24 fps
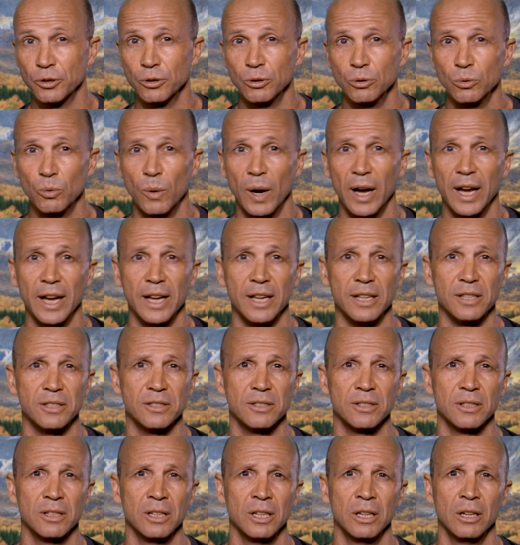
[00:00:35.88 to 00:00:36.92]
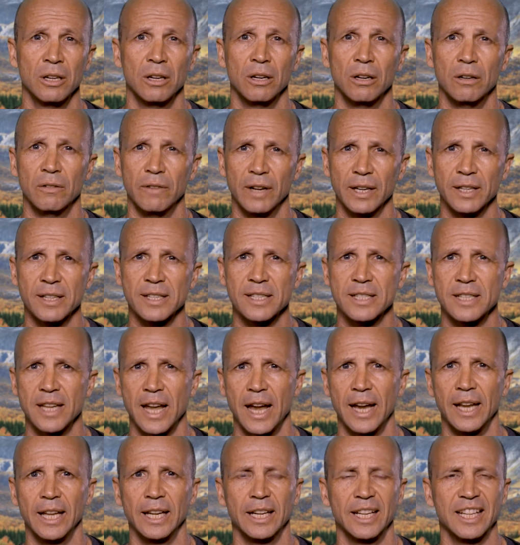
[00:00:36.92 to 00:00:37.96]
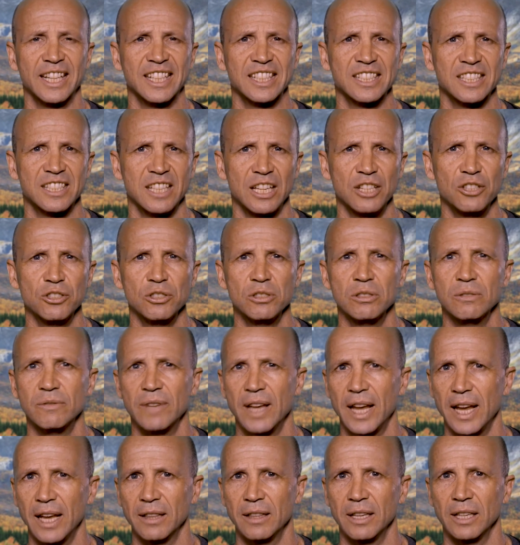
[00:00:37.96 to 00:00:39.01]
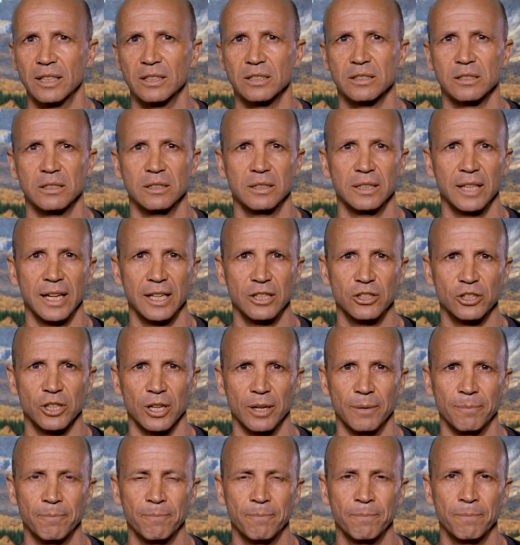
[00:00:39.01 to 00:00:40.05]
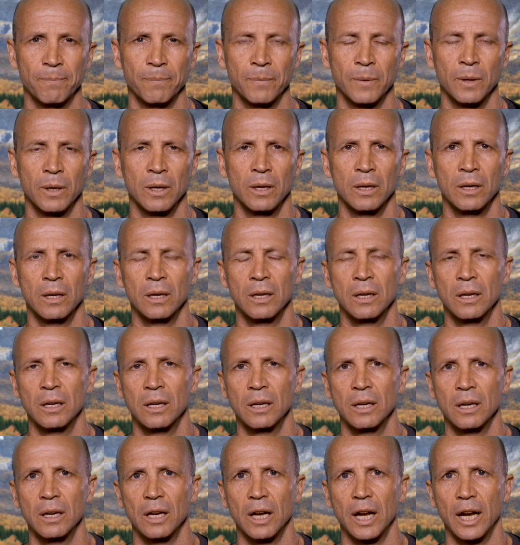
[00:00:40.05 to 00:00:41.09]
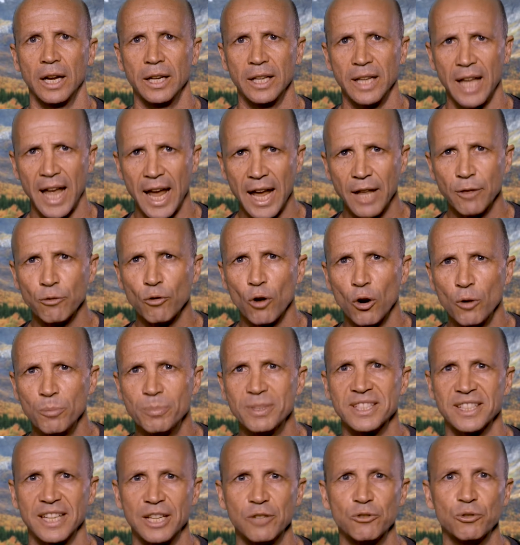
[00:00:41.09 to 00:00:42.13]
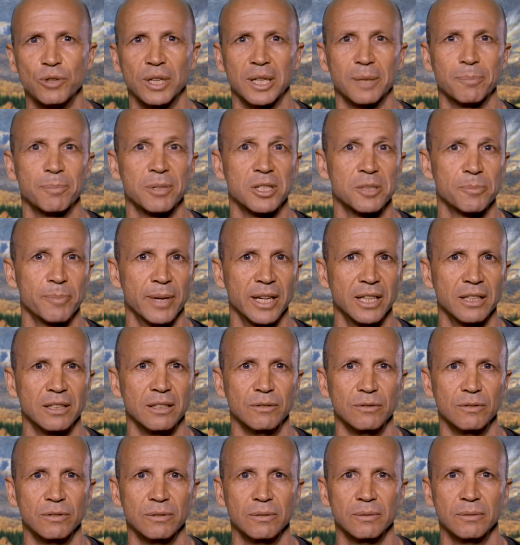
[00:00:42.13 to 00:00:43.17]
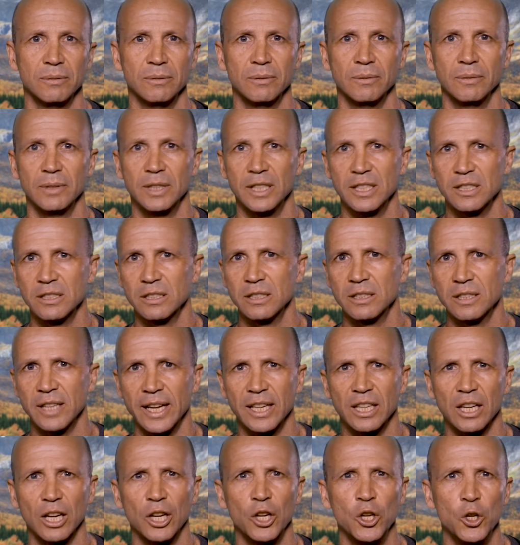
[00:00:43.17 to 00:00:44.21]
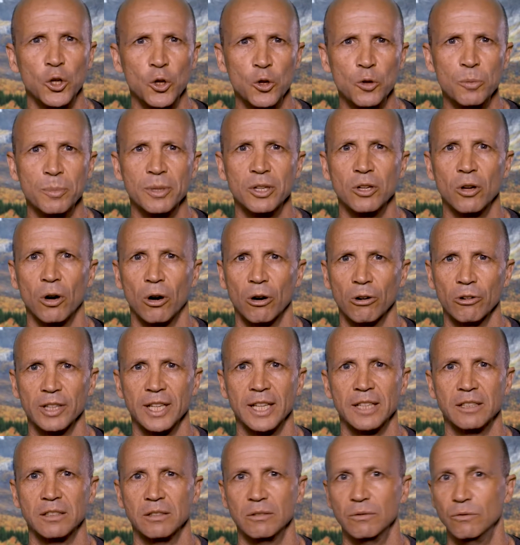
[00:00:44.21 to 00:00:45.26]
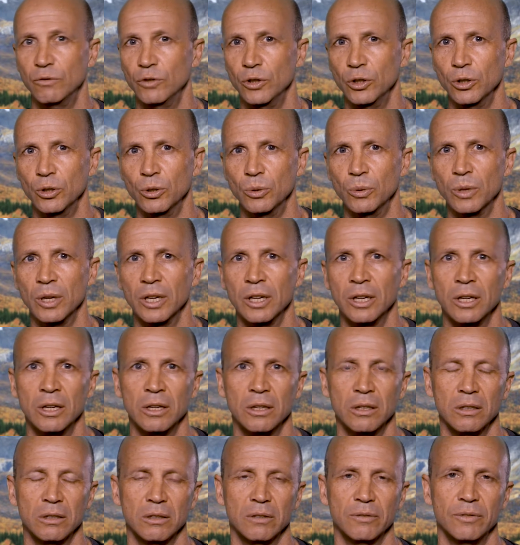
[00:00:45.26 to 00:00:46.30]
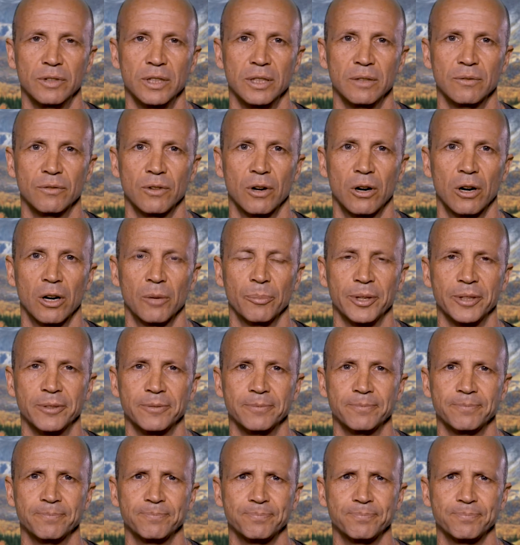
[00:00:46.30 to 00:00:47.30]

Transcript: two ways of understanding an extension of ethics to nature. An anthropocentric perspective is to take a human-oriented view of the environment.